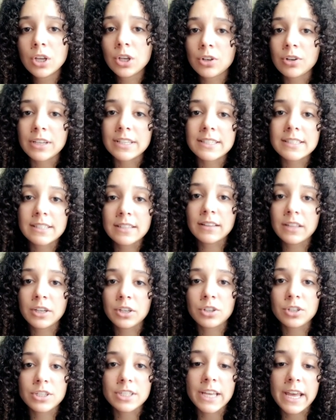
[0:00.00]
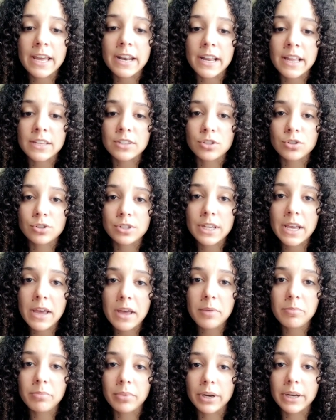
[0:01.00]
I still like your dad as your
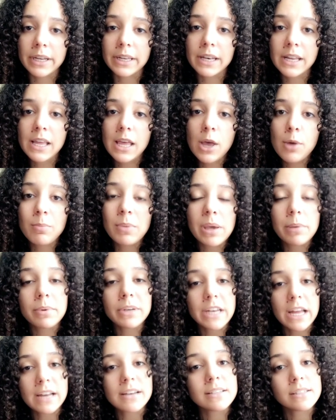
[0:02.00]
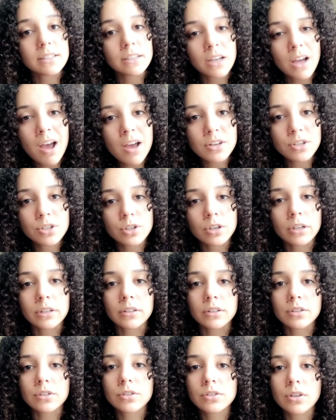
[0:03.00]
dad, but maybe not as a
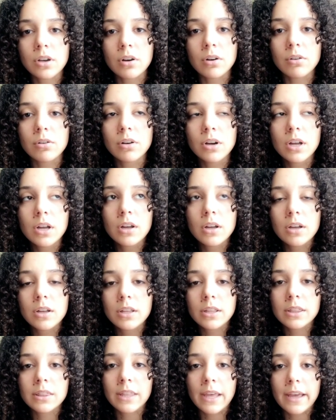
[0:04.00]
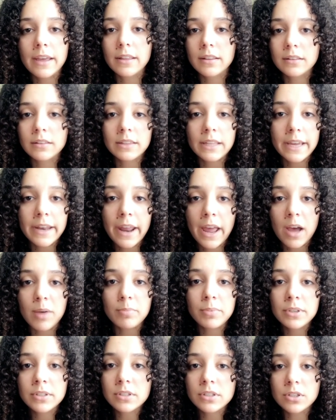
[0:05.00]
contractor. So that
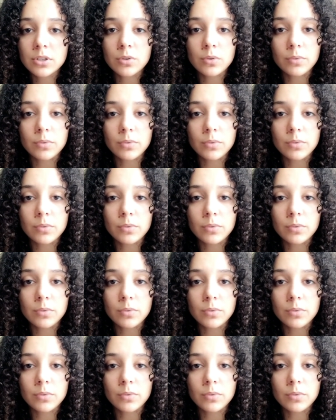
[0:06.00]
happened.